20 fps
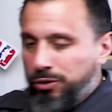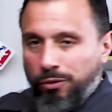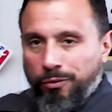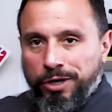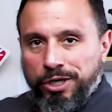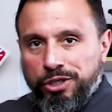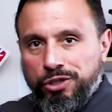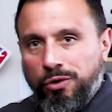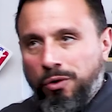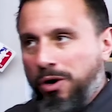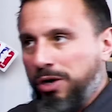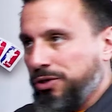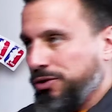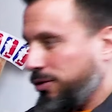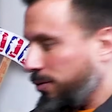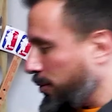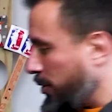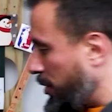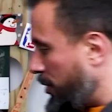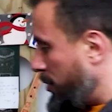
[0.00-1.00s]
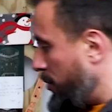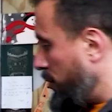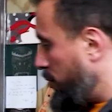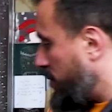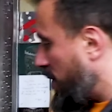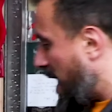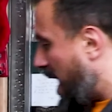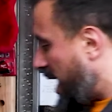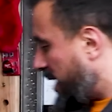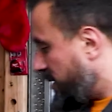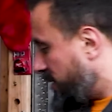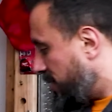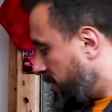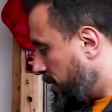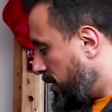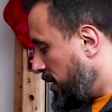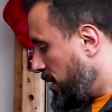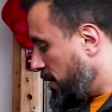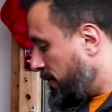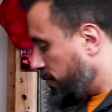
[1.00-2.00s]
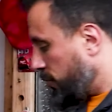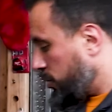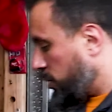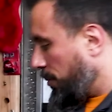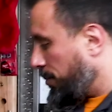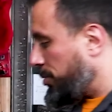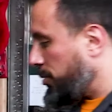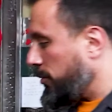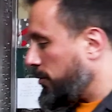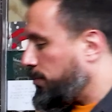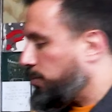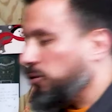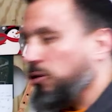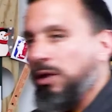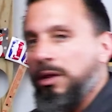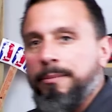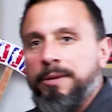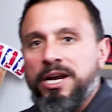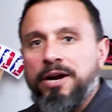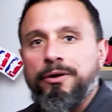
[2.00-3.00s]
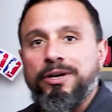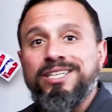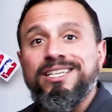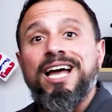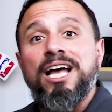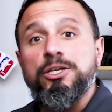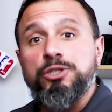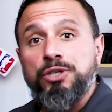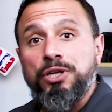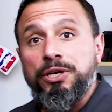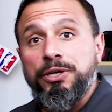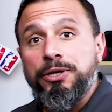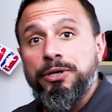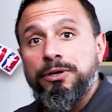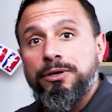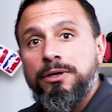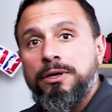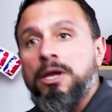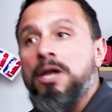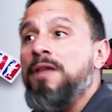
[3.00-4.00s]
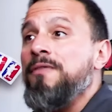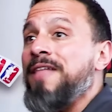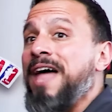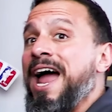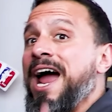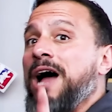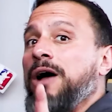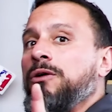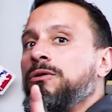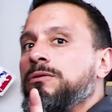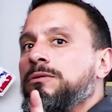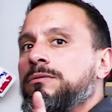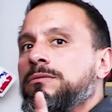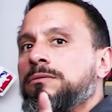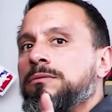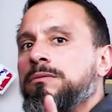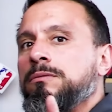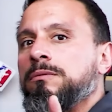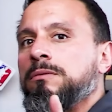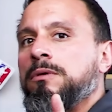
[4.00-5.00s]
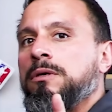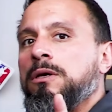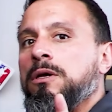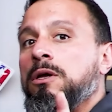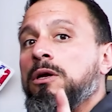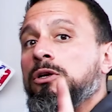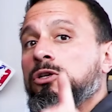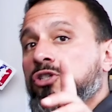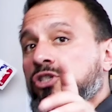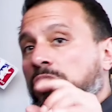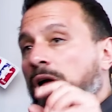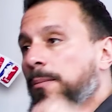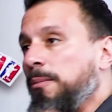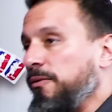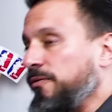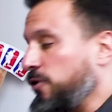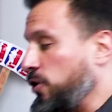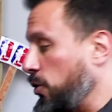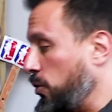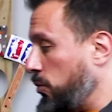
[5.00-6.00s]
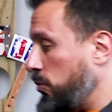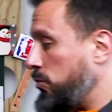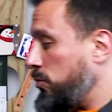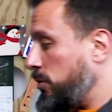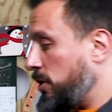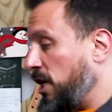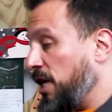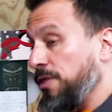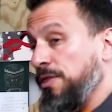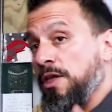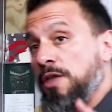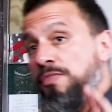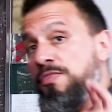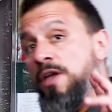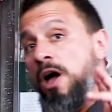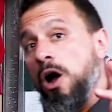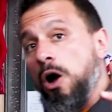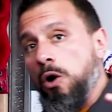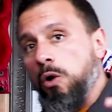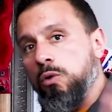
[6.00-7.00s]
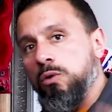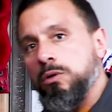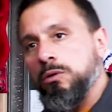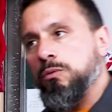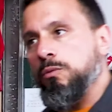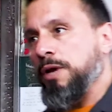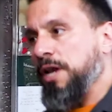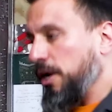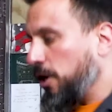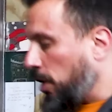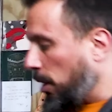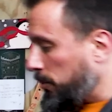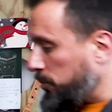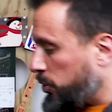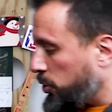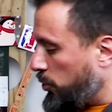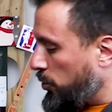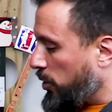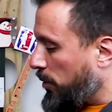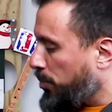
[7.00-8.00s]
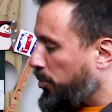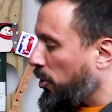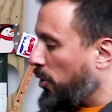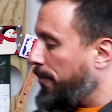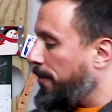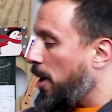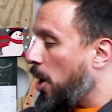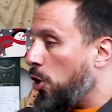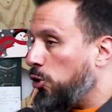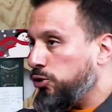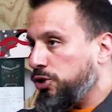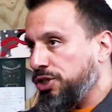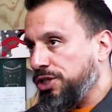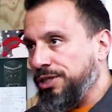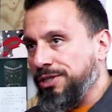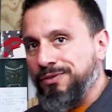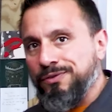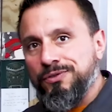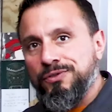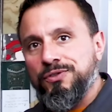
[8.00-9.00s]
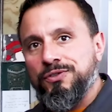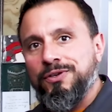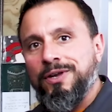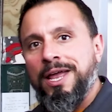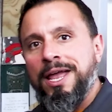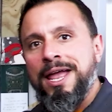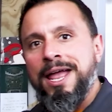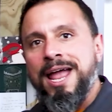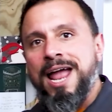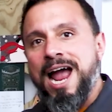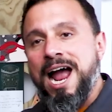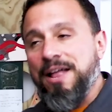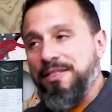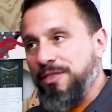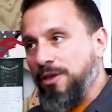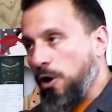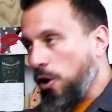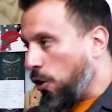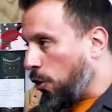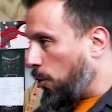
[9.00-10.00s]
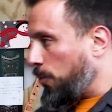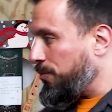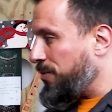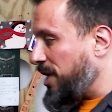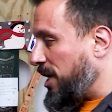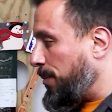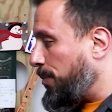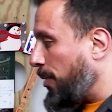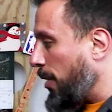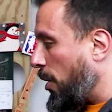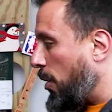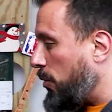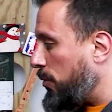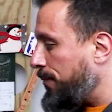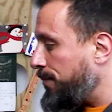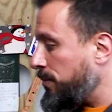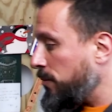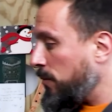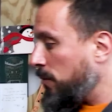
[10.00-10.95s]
It's already charged, so we're going to use that for some preliminary testing. Now, some of you in the know when it comes to the promotions at the Home Depot